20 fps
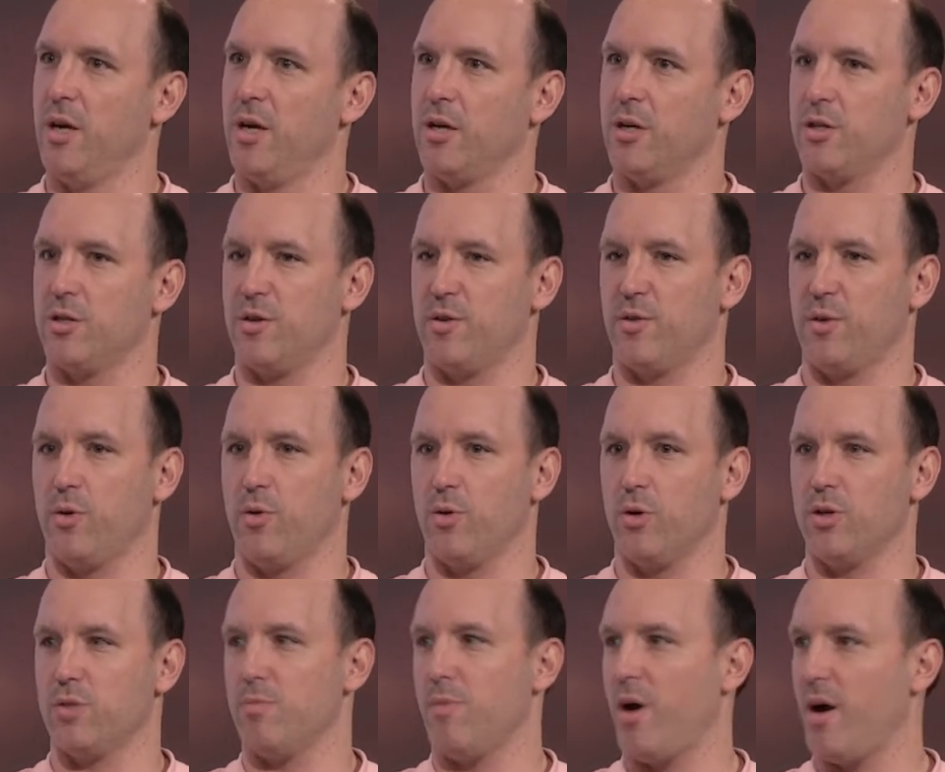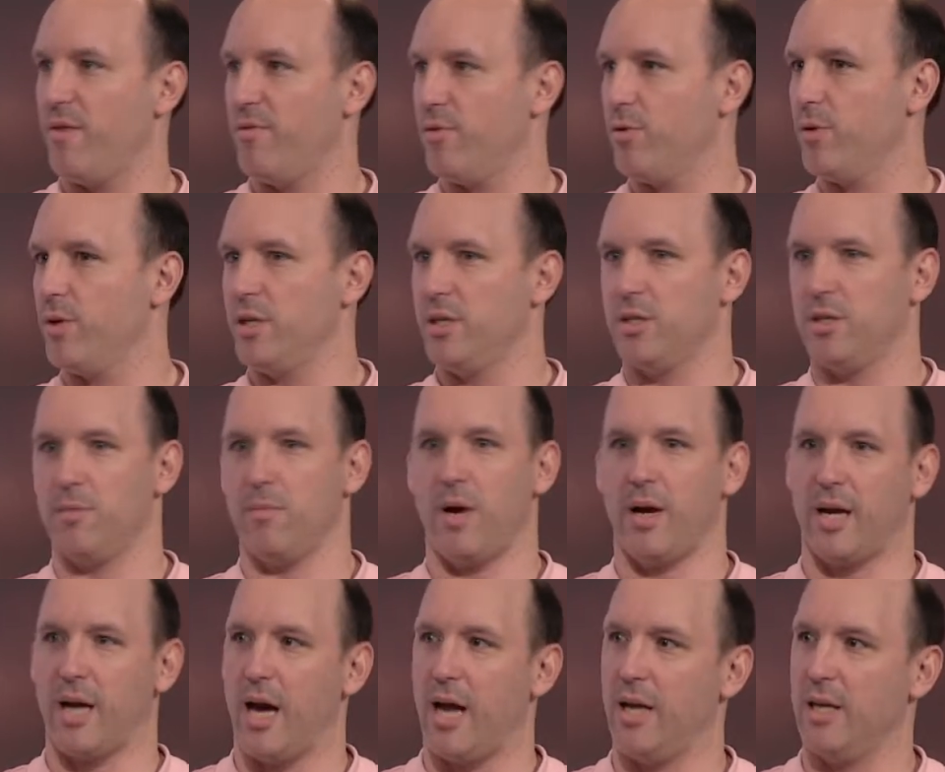Because, of course, my voice and
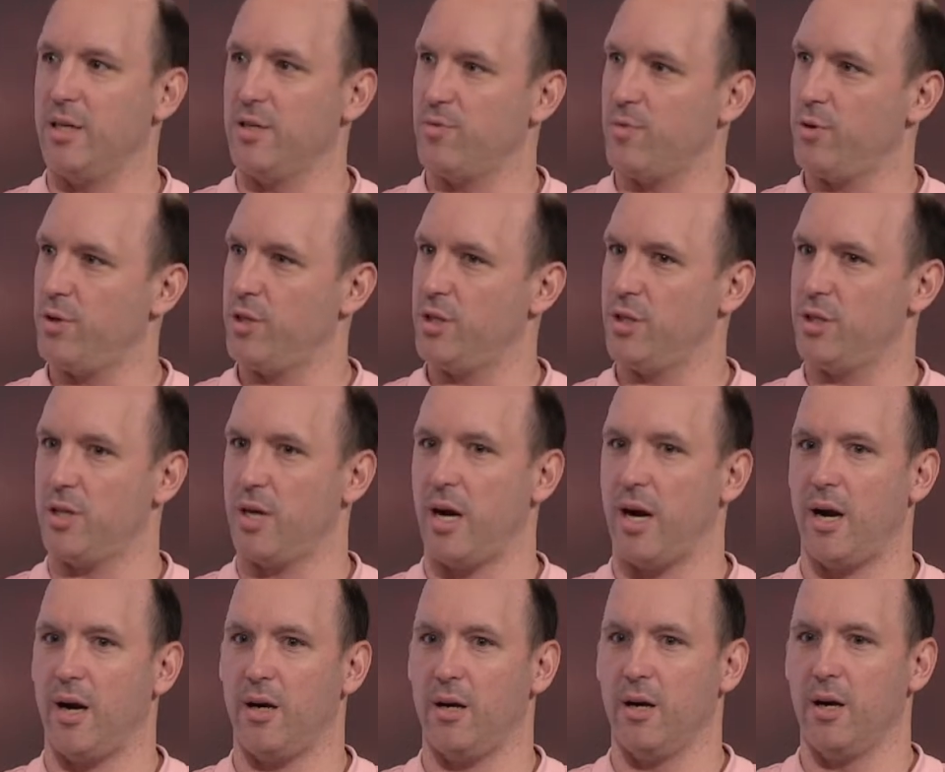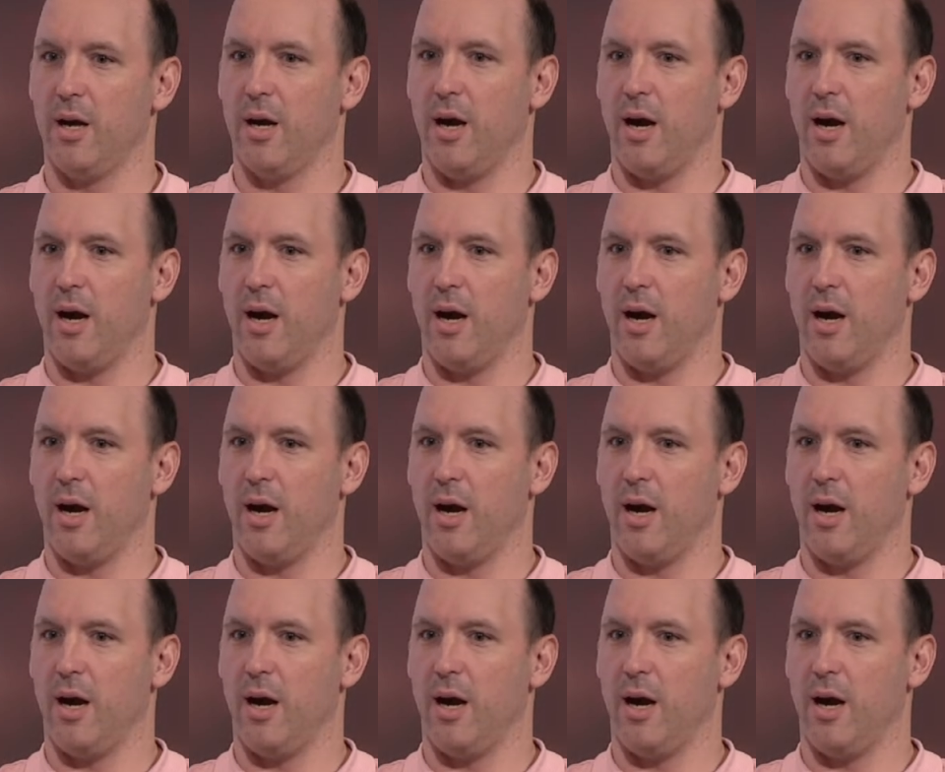my colleagues' voices are